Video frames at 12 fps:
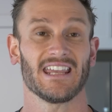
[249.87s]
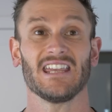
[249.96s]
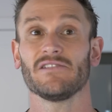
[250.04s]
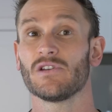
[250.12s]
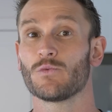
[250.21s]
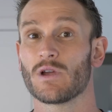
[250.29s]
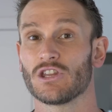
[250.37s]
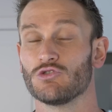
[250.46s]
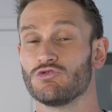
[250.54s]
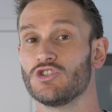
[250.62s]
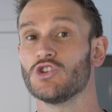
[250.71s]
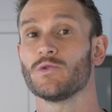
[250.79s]
even when you
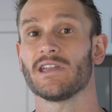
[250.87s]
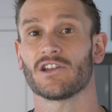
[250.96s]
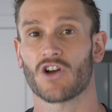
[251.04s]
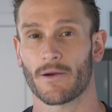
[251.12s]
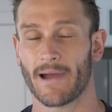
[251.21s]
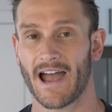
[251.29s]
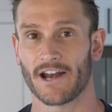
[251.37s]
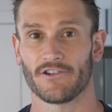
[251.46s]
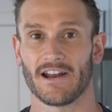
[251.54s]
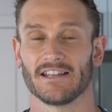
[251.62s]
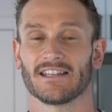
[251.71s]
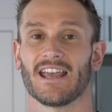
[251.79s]
do eat
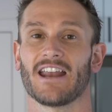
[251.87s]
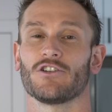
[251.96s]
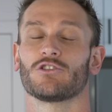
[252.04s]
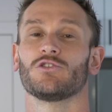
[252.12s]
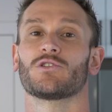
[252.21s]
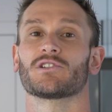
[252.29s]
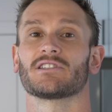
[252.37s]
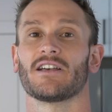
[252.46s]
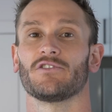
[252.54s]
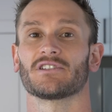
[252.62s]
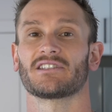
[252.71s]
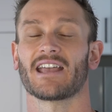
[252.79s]
carbohydrates and your glucose
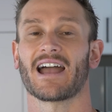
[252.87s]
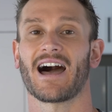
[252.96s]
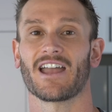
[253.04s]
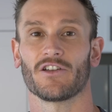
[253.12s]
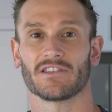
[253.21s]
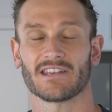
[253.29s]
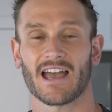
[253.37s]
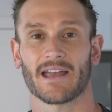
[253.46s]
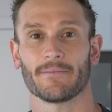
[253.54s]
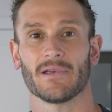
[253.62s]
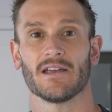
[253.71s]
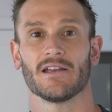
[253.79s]
levels stay high all the
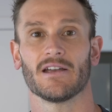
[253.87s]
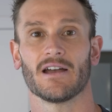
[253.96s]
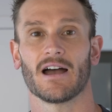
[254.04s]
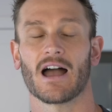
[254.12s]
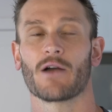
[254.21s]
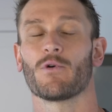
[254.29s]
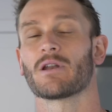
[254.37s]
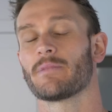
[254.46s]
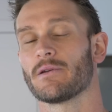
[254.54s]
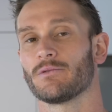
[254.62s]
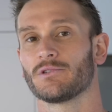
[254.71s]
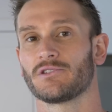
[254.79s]
time, I want to
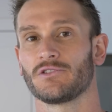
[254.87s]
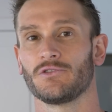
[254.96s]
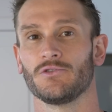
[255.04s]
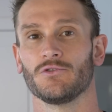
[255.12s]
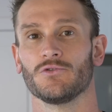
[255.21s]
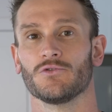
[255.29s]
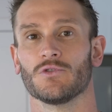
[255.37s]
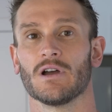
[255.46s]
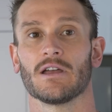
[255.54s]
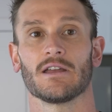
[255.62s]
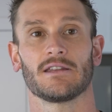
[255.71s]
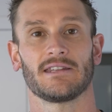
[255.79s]
be able to
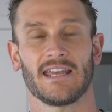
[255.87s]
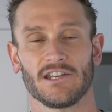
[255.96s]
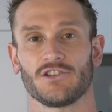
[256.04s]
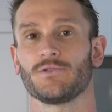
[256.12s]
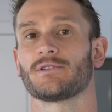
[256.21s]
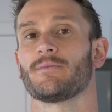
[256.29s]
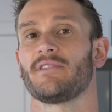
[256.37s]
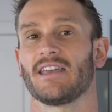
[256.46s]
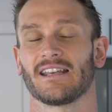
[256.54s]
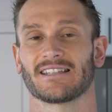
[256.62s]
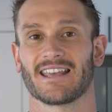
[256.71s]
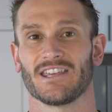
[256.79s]
teach you some
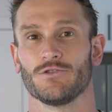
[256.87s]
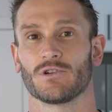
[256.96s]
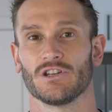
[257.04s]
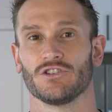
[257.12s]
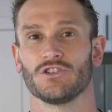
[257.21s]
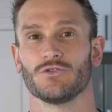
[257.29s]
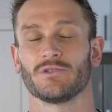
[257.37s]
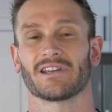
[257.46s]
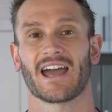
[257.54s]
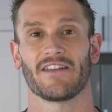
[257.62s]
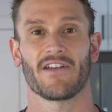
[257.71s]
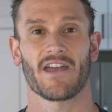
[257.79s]
things that you can do to kind of